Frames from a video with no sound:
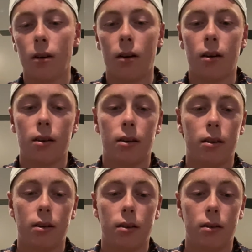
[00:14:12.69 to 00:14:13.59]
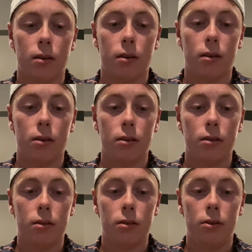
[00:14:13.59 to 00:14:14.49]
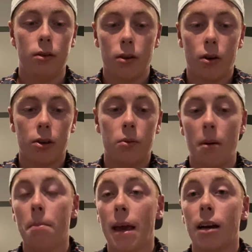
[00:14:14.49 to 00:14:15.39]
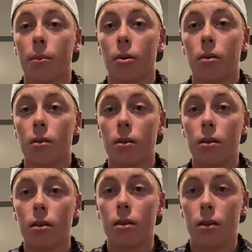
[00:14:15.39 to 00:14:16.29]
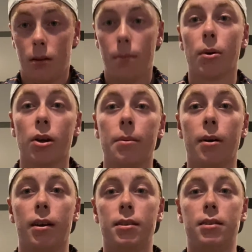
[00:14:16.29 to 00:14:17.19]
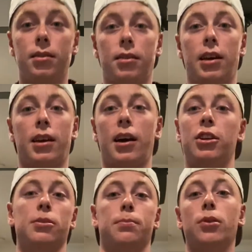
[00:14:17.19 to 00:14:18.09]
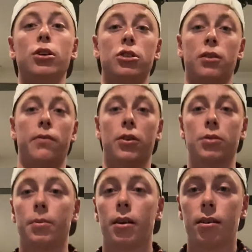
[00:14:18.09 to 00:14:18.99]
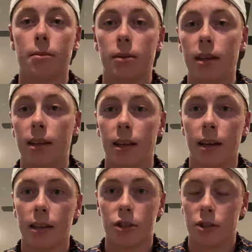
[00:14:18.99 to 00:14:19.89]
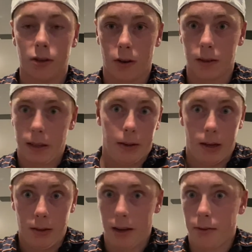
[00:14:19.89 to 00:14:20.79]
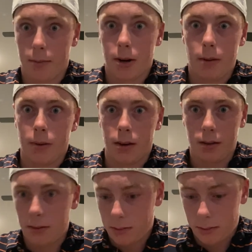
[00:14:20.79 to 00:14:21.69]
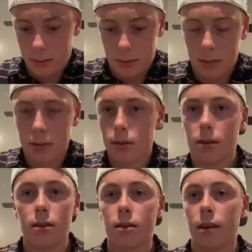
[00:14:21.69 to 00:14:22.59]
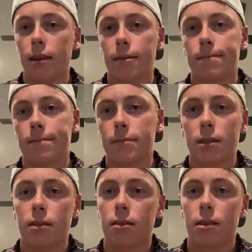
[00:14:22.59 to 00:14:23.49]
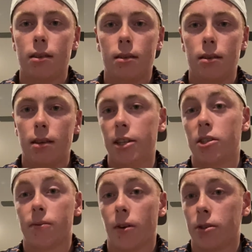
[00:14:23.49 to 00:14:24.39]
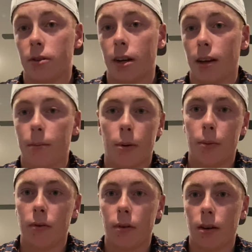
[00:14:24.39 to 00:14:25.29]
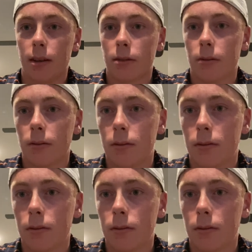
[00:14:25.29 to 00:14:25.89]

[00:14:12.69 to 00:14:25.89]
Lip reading: on, you can argue, a makeable birdie putt. Like, I just pushed the first putt completely, like, just nervous. I'm like, oh, I have a birdie putt. Like, it's just frustrating. I'm gonna move on to the next hole.